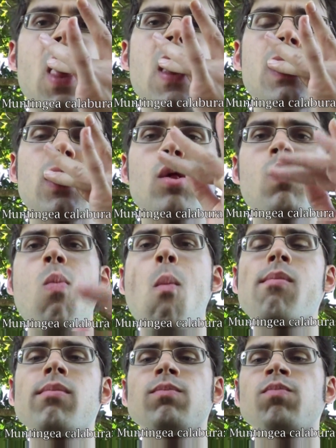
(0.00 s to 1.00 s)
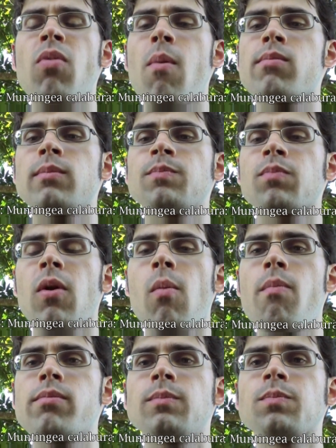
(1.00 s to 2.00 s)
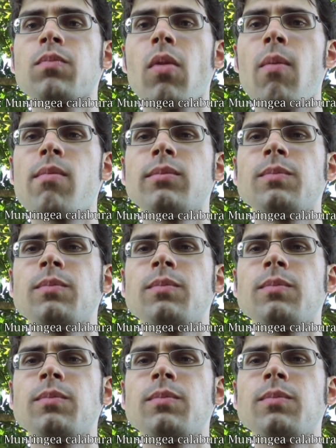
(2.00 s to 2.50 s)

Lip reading: I think is another one, and